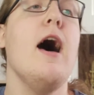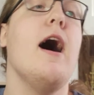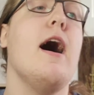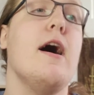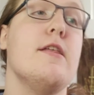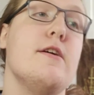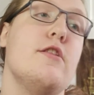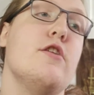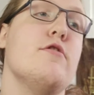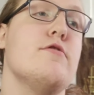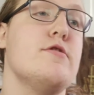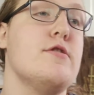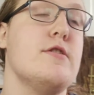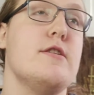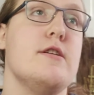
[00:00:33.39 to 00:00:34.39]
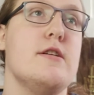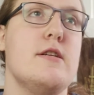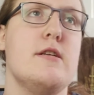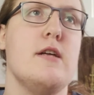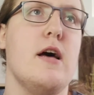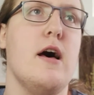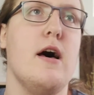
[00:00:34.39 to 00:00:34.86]
The Children's
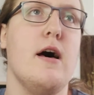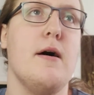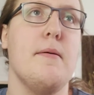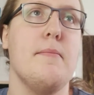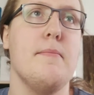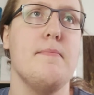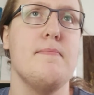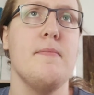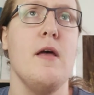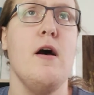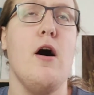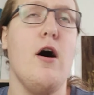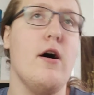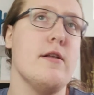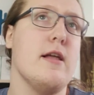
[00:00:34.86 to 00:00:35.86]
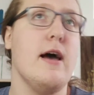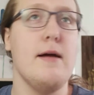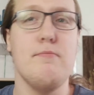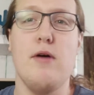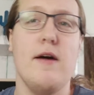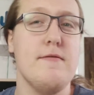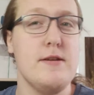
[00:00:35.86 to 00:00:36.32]

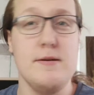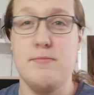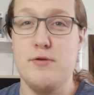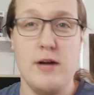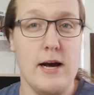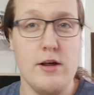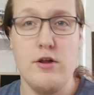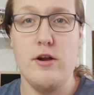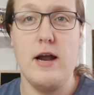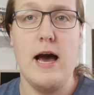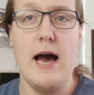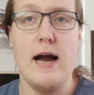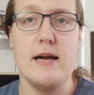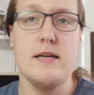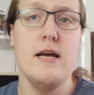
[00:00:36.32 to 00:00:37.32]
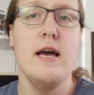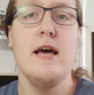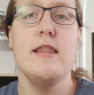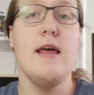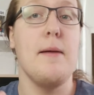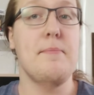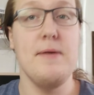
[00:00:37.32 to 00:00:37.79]
Online Privacy Protection Act,
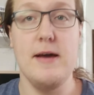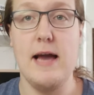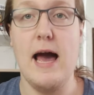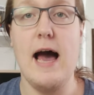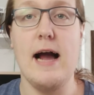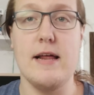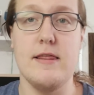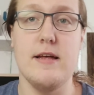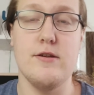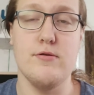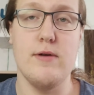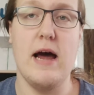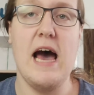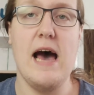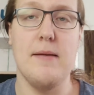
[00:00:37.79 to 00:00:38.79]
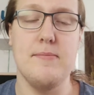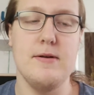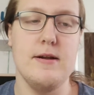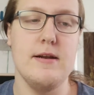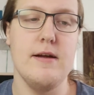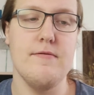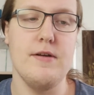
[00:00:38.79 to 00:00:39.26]
that big act that sort of happened
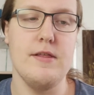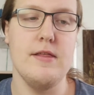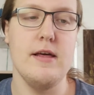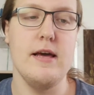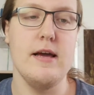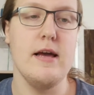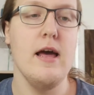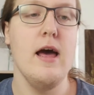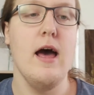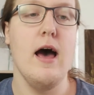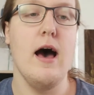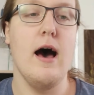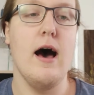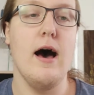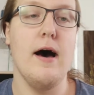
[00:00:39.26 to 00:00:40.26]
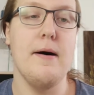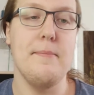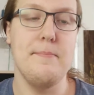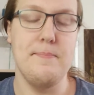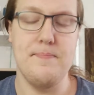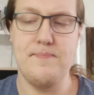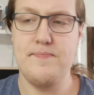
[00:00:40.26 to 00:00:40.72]
and everything,
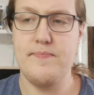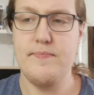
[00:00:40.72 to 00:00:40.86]
and